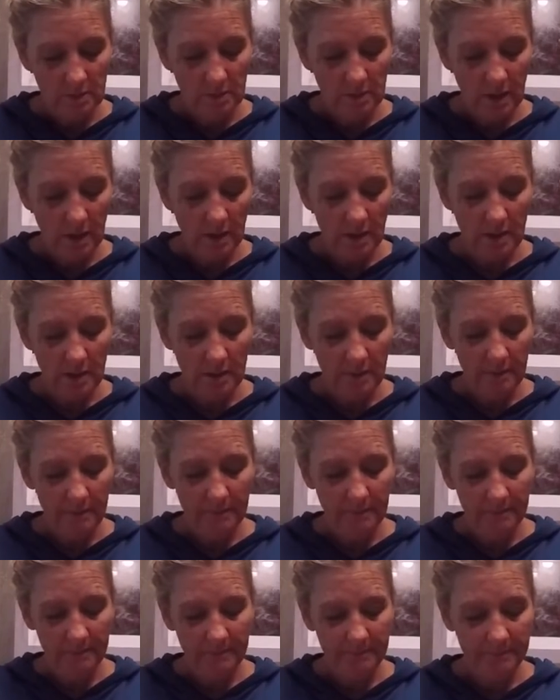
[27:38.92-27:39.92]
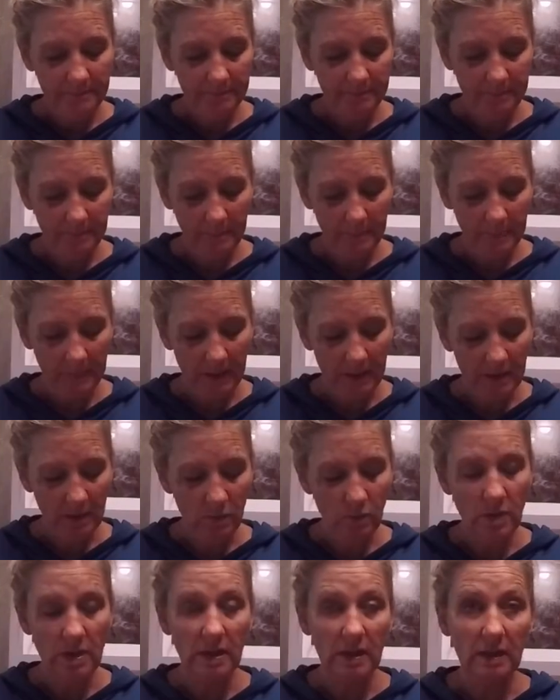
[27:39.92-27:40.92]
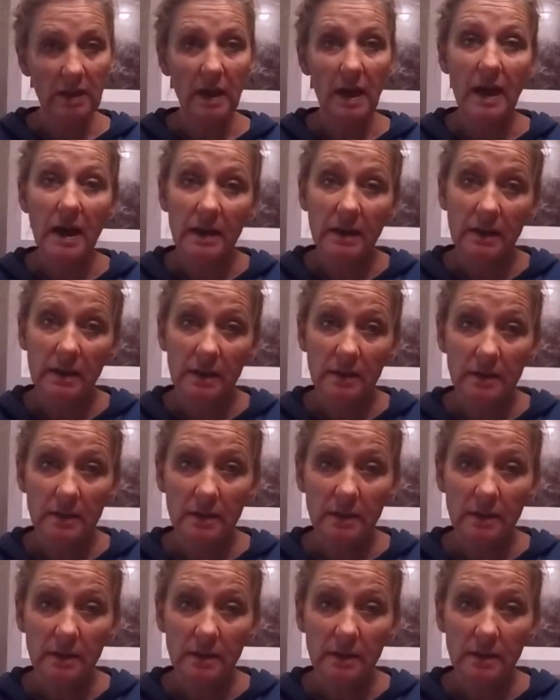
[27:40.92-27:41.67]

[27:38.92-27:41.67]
I don't want to cut it,